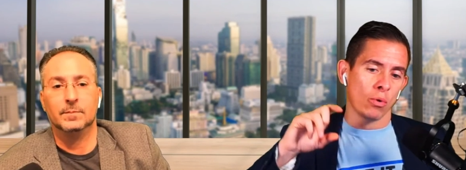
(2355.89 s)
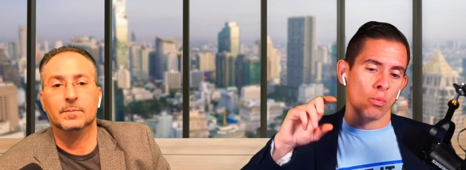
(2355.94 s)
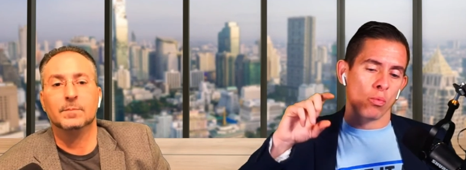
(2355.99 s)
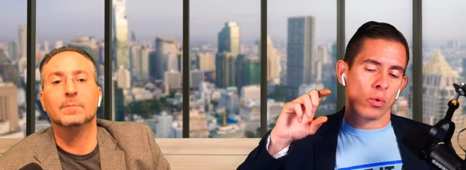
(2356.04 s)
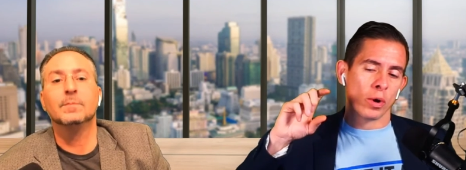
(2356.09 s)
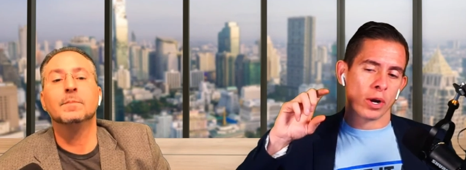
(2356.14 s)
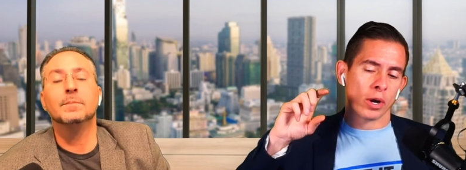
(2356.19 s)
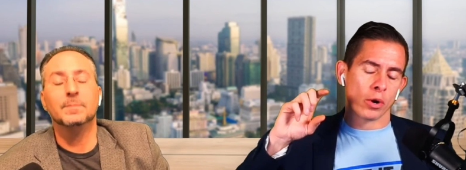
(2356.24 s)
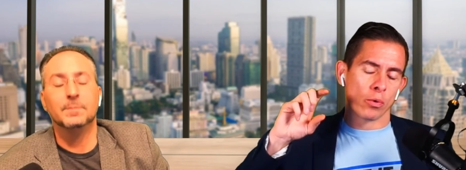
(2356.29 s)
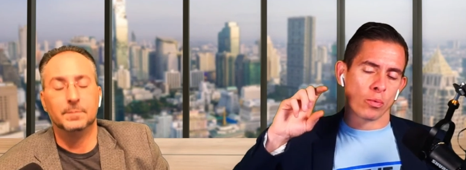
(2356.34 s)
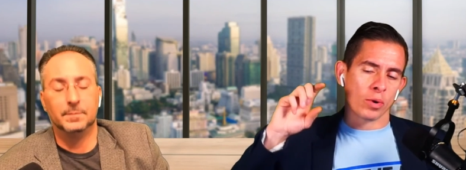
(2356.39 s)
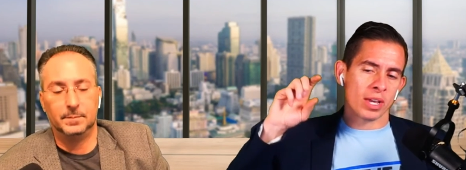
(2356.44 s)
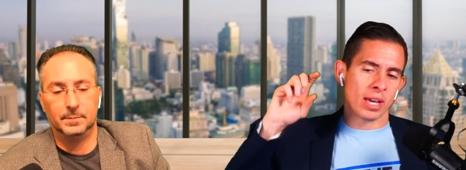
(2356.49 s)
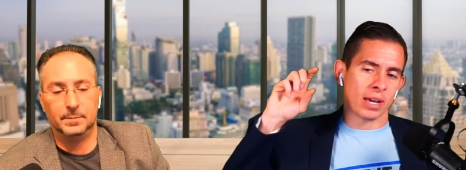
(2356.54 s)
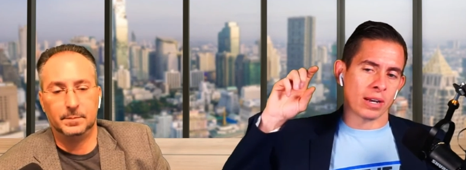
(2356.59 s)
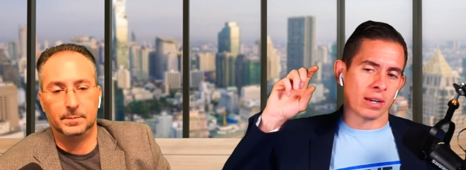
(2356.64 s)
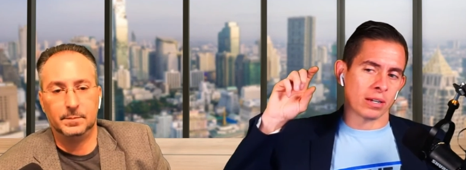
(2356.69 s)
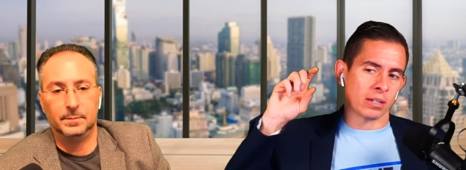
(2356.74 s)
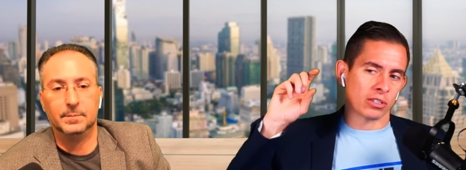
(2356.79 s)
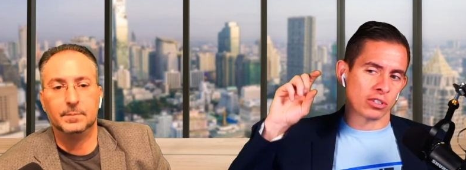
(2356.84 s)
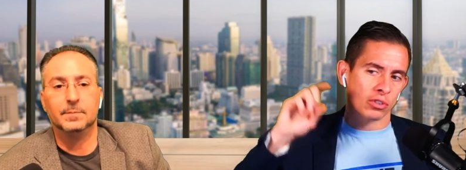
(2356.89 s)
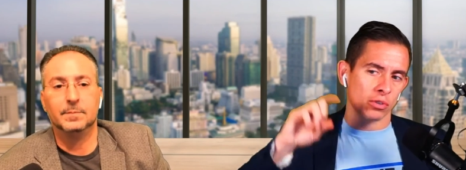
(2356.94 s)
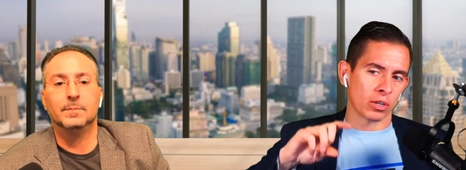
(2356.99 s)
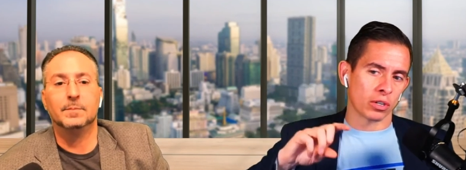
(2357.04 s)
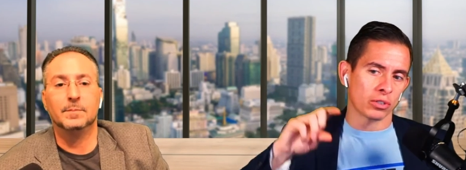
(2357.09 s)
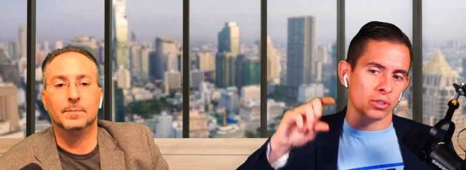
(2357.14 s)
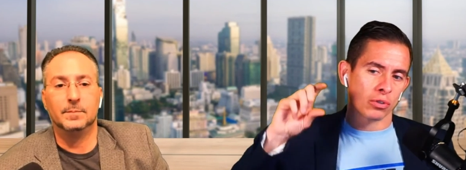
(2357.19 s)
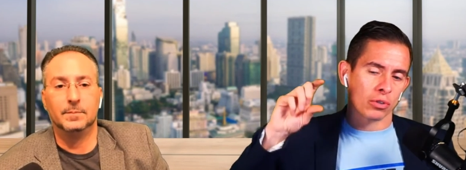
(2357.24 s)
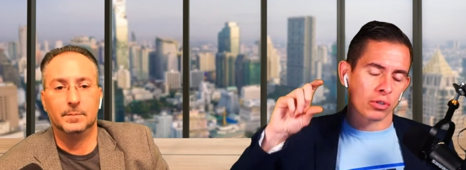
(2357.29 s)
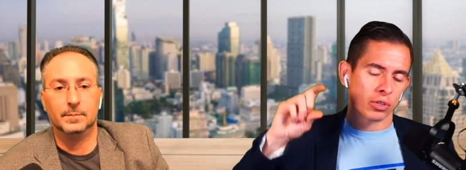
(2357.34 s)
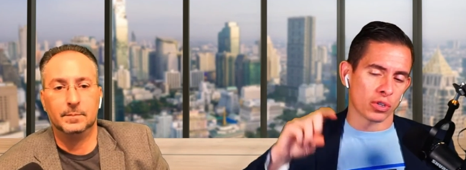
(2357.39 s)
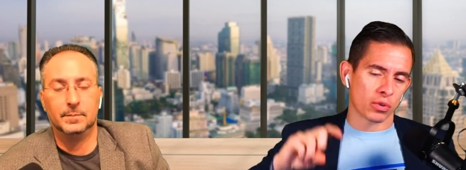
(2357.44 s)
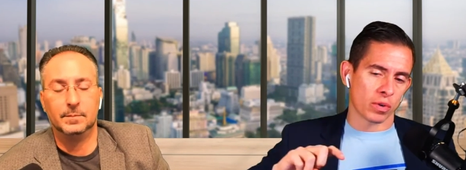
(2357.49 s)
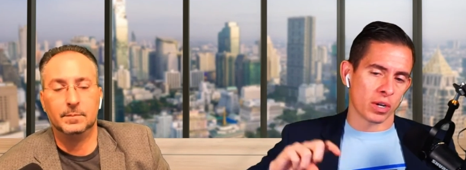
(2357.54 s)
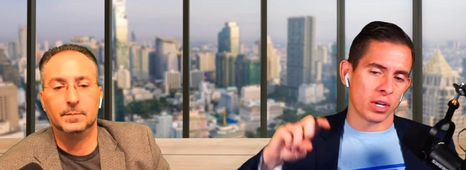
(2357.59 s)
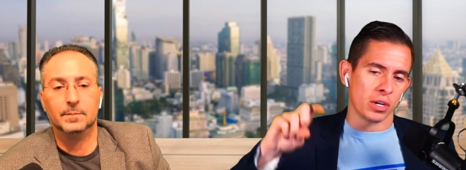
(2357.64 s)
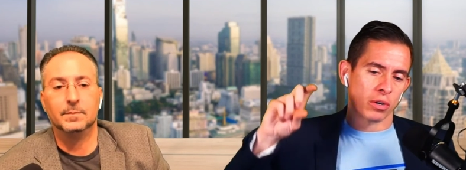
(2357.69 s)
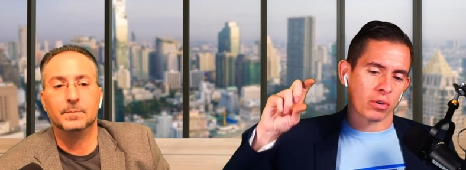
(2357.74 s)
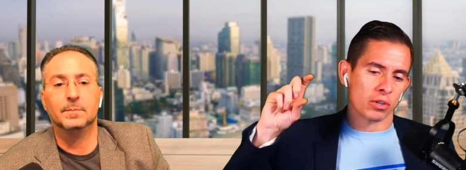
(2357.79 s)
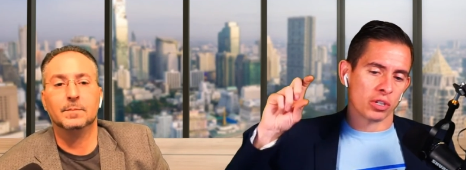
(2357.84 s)
Speaker 1: where we had an instructor, a
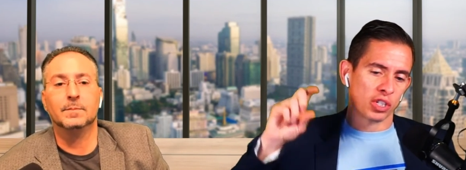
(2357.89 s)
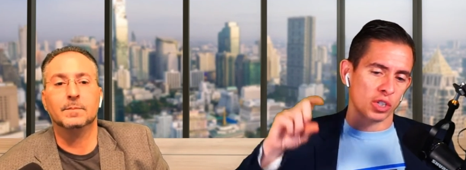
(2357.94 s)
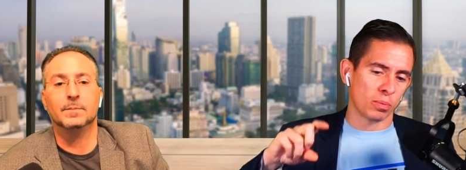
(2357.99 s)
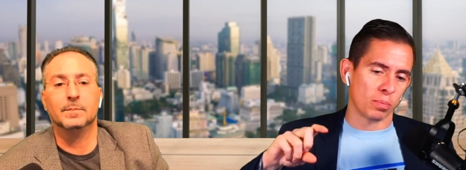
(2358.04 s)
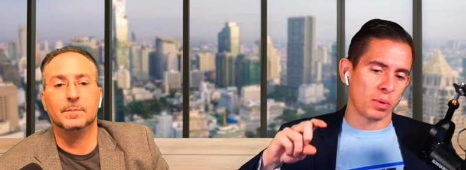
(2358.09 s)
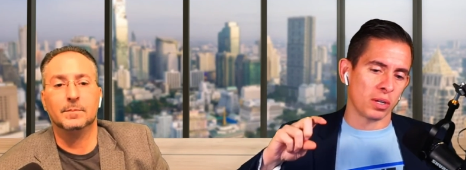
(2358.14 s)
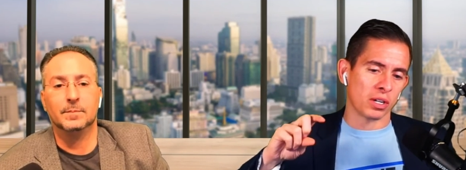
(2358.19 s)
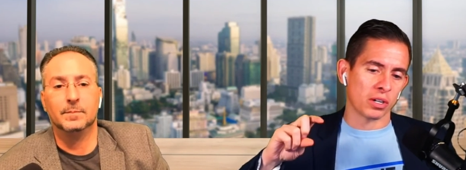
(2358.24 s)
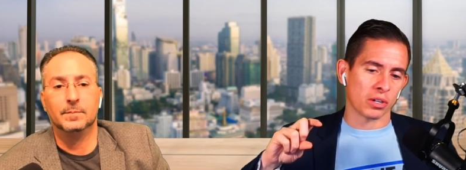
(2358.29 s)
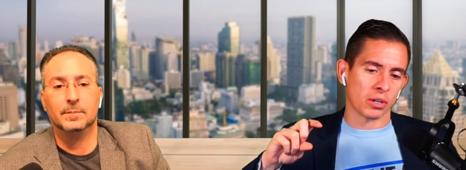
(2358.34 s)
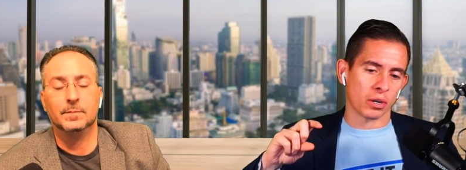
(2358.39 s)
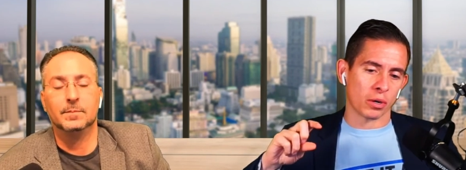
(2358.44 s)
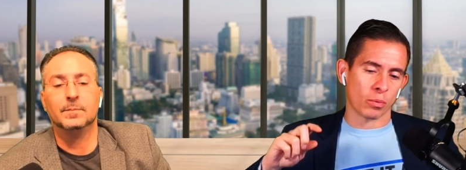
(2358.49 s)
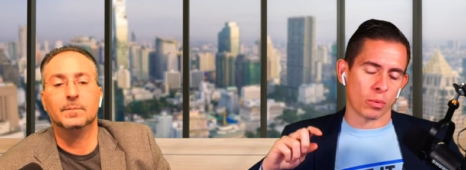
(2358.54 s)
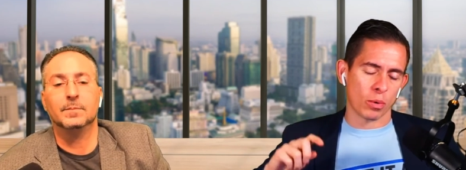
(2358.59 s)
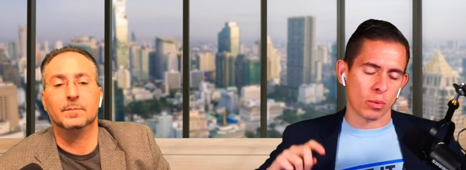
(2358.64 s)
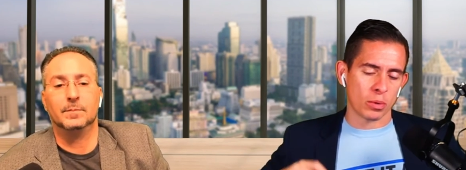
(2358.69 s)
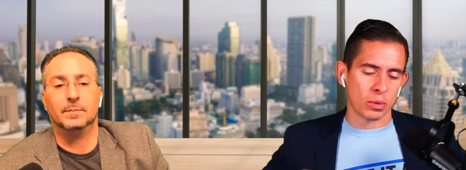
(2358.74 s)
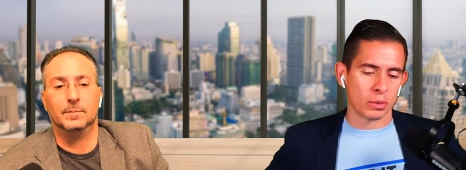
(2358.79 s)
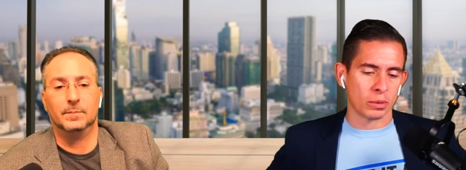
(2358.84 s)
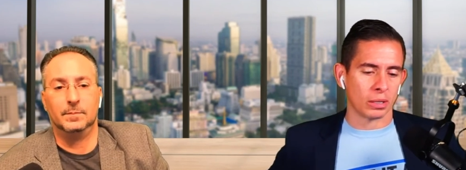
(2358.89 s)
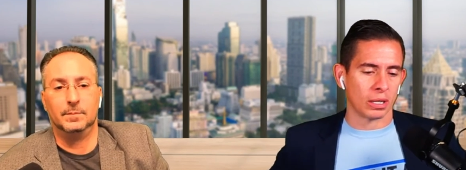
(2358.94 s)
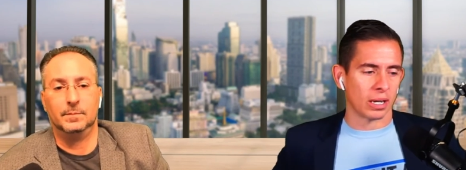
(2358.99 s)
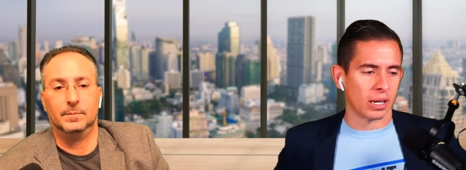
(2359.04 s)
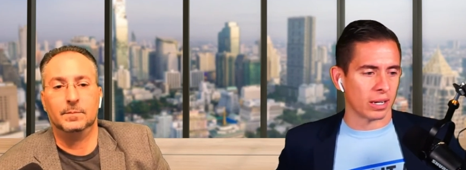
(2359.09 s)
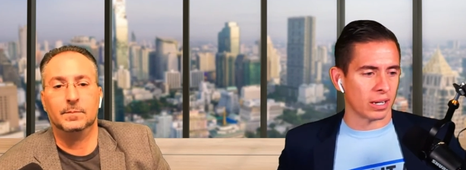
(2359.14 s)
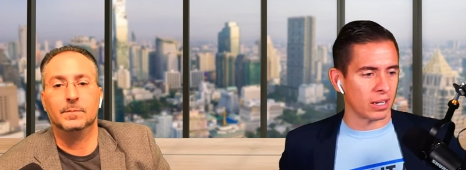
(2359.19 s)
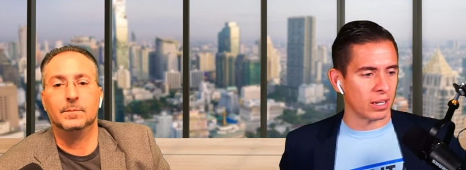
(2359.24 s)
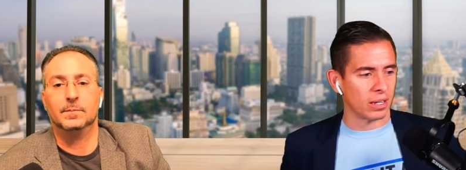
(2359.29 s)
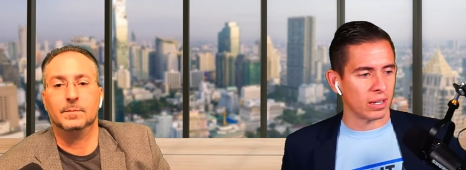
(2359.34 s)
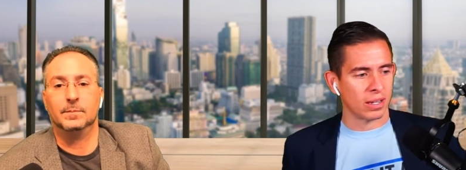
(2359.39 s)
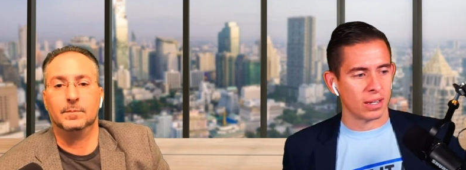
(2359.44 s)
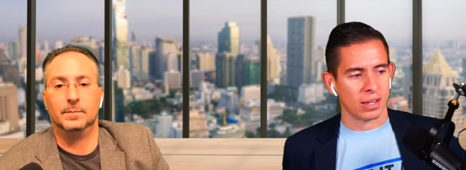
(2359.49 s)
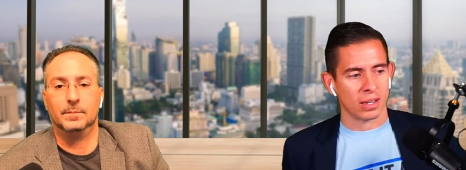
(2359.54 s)
trainer, a speaker, where we were like,